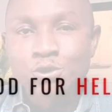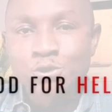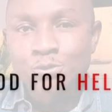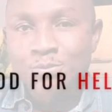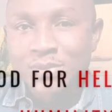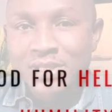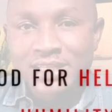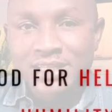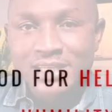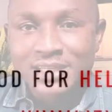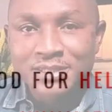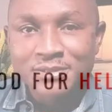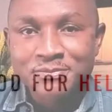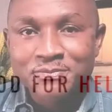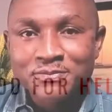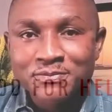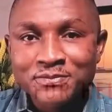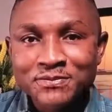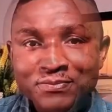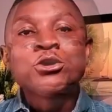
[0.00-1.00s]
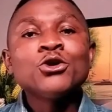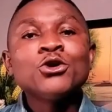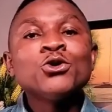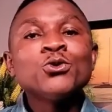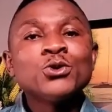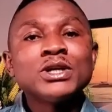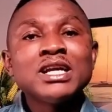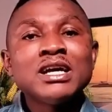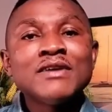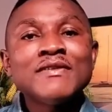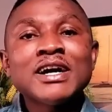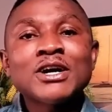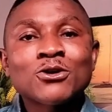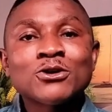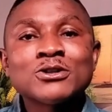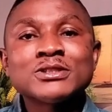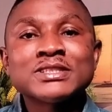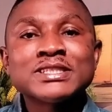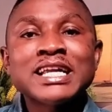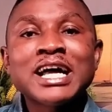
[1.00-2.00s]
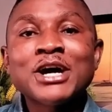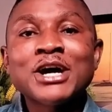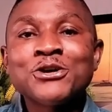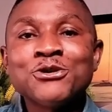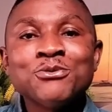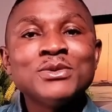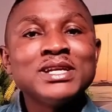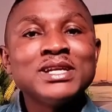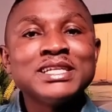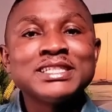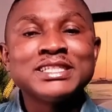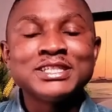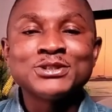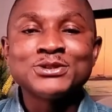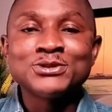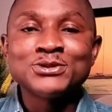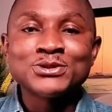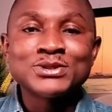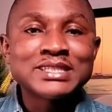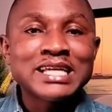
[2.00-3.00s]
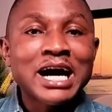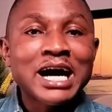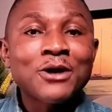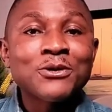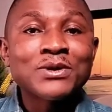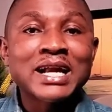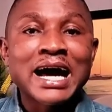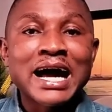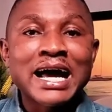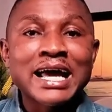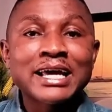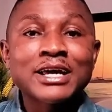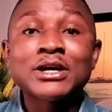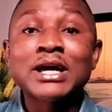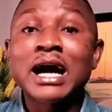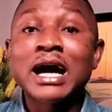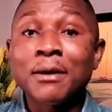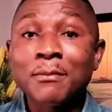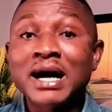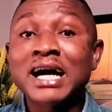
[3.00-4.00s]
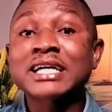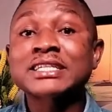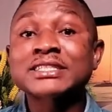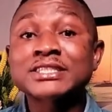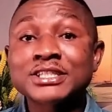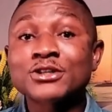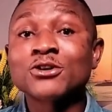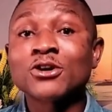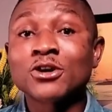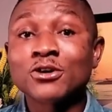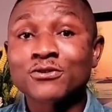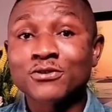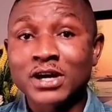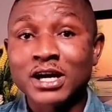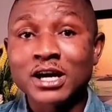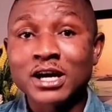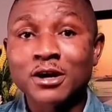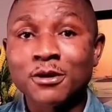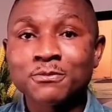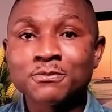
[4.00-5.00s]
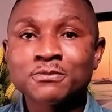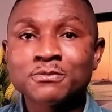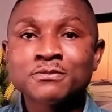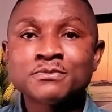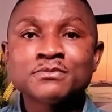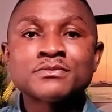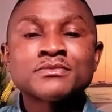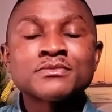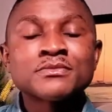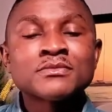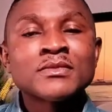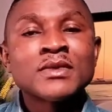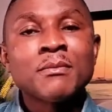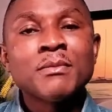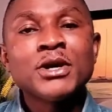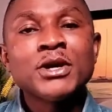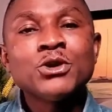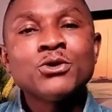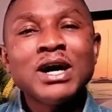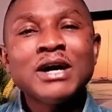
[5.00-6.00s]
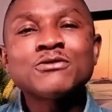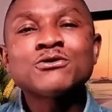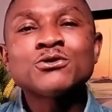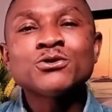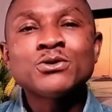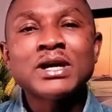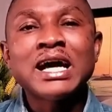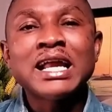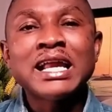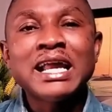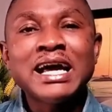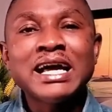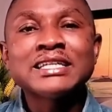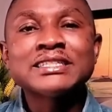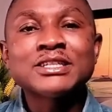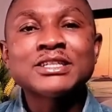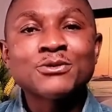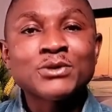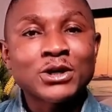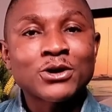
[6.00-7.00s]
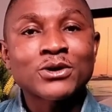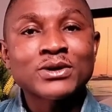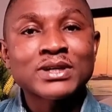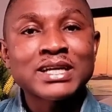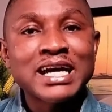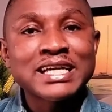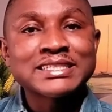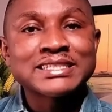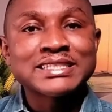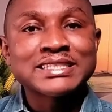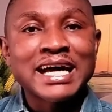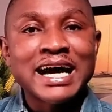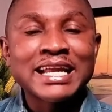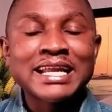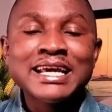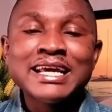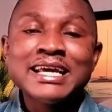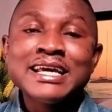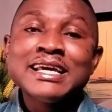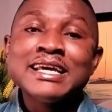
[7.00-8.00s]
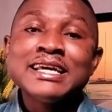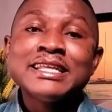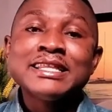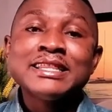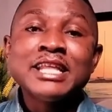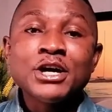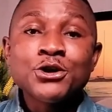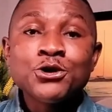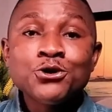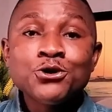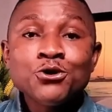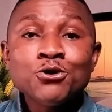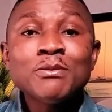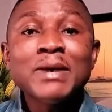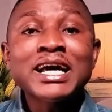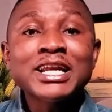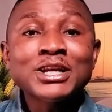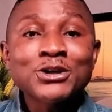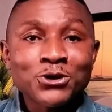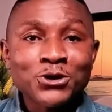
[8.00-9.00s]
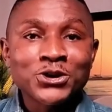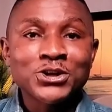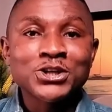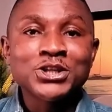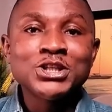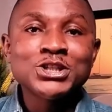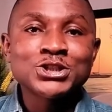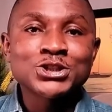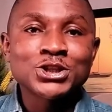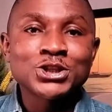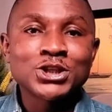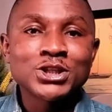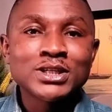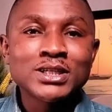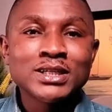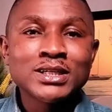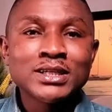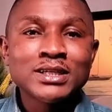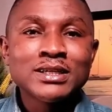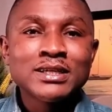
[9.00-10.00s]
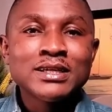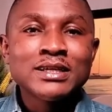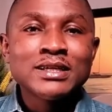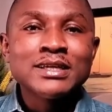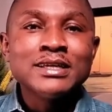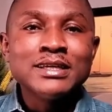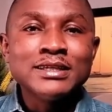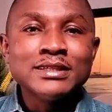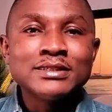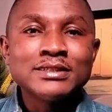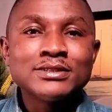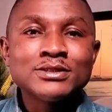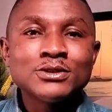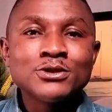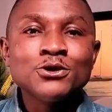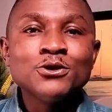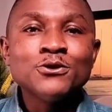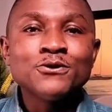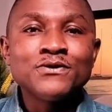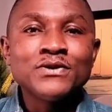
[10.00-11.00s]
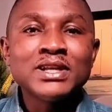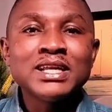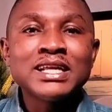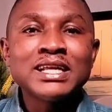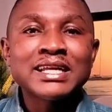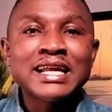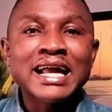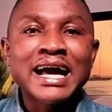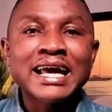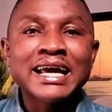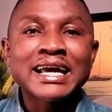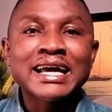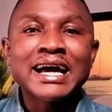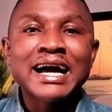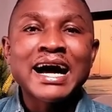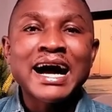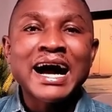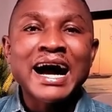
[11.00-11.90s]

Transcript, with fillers: of humility. I know you would never consider humility to sound like I'm asking God for help. But you have to realize and recognize that the human condition is you feeling like